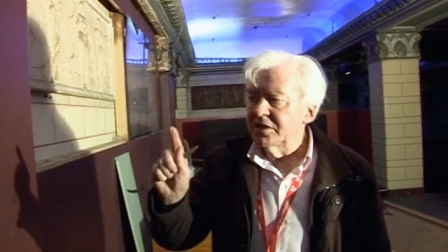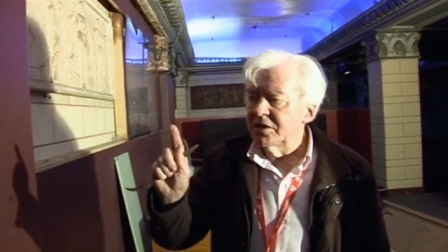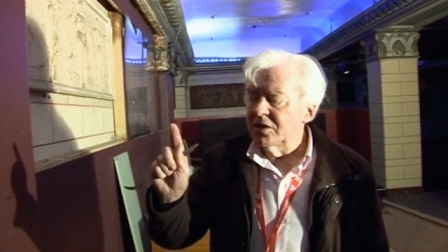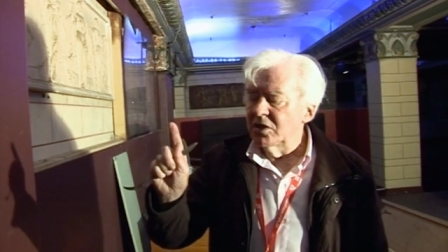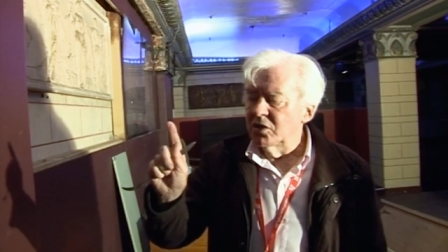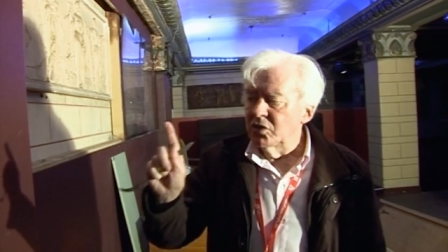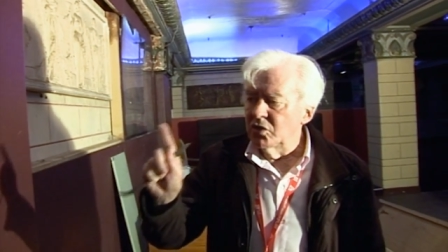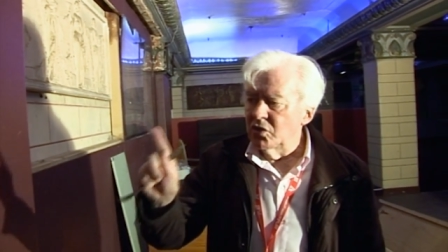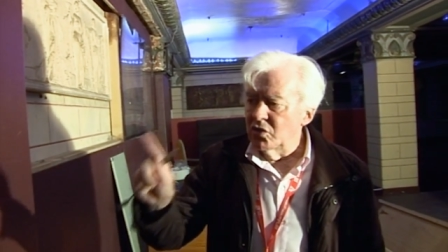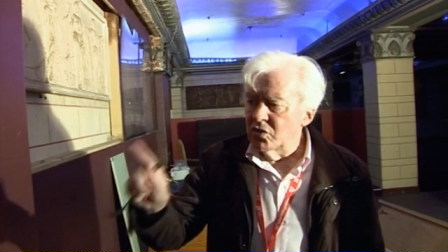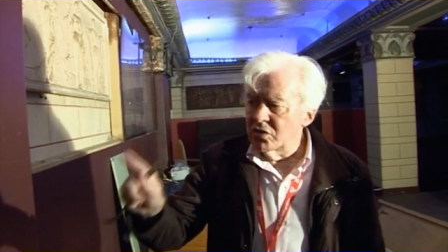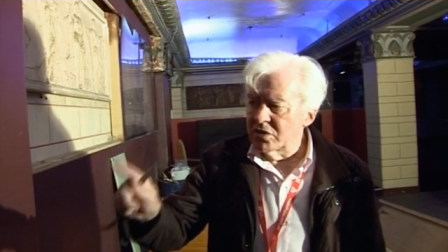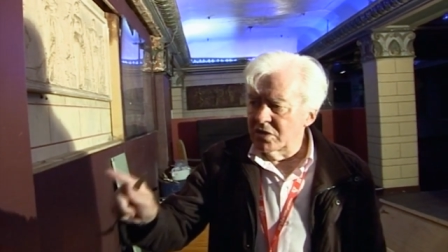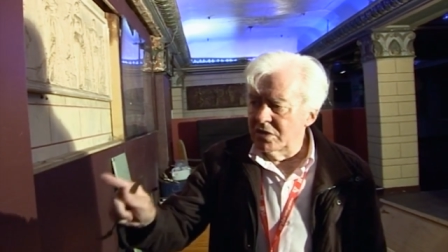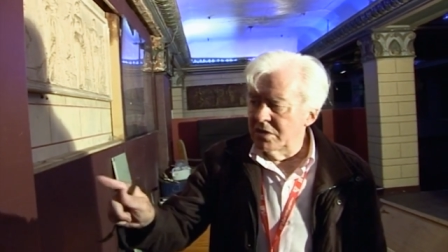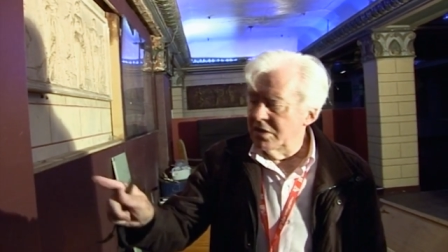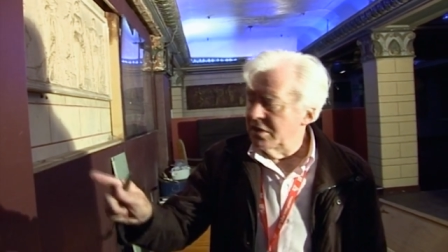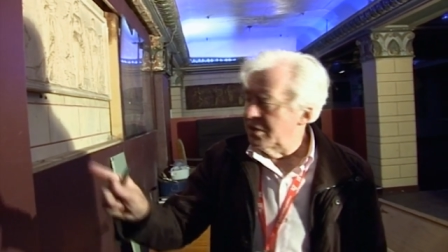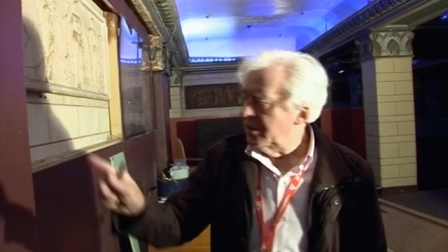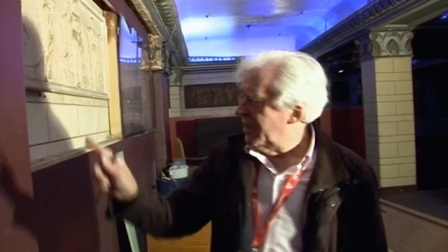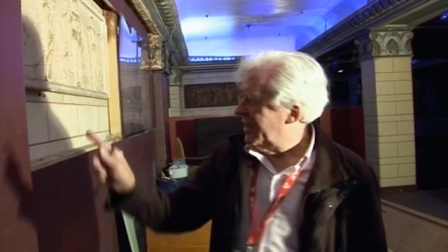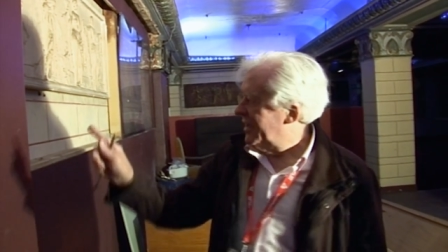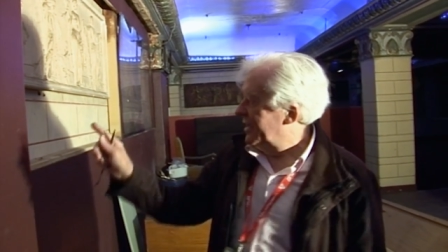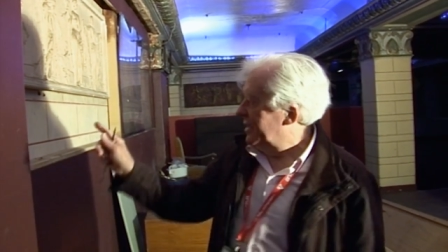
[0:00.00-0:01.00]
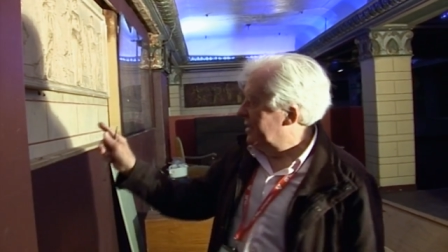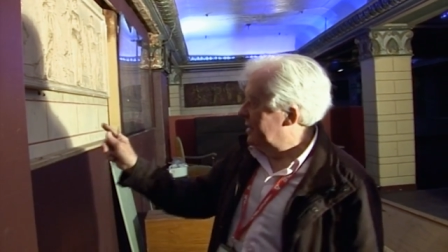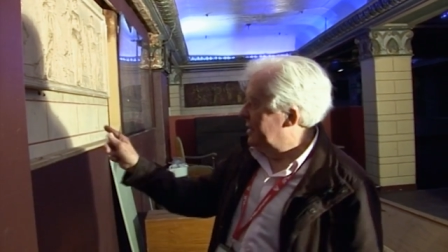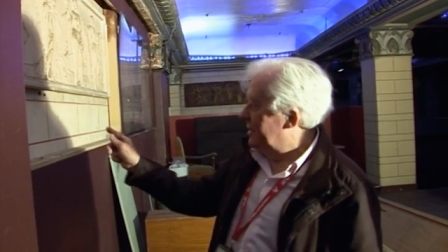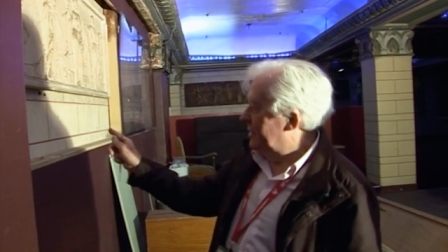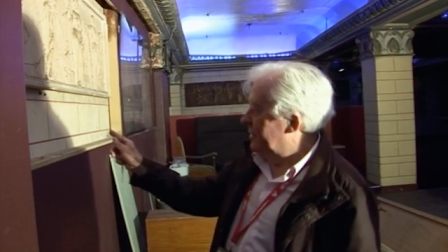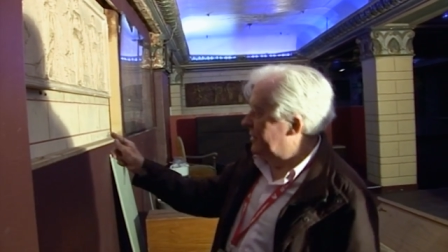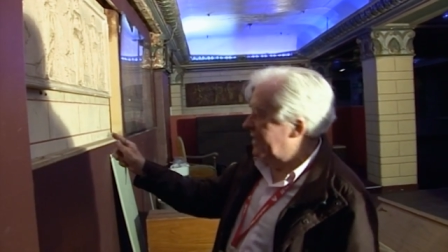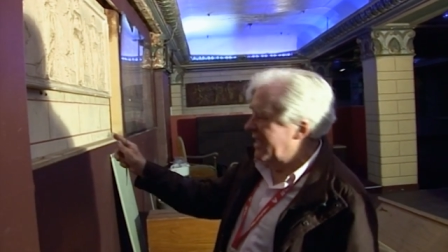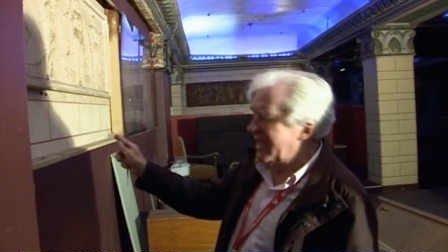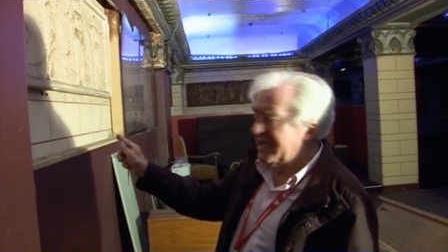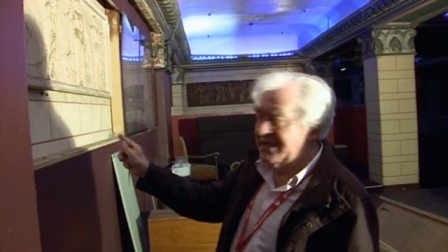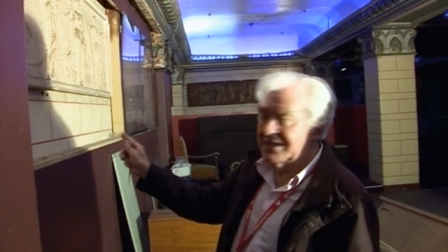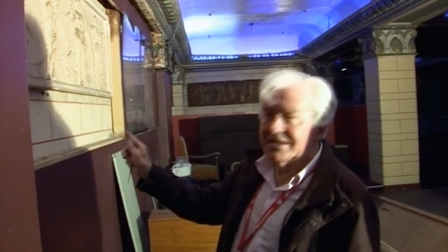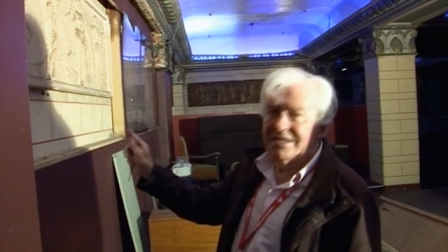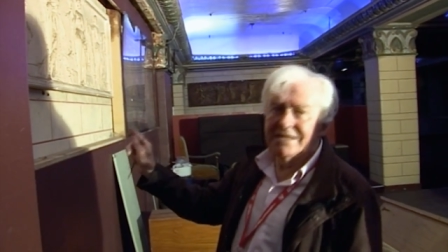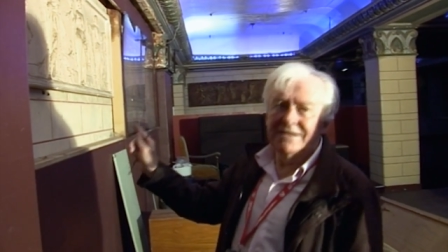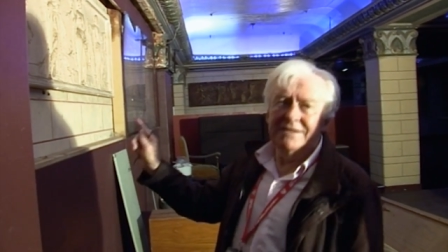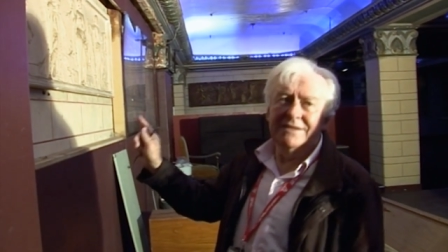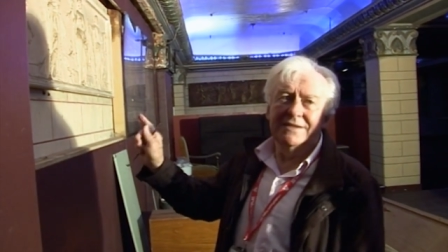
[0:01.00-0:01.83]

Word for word: it look like that.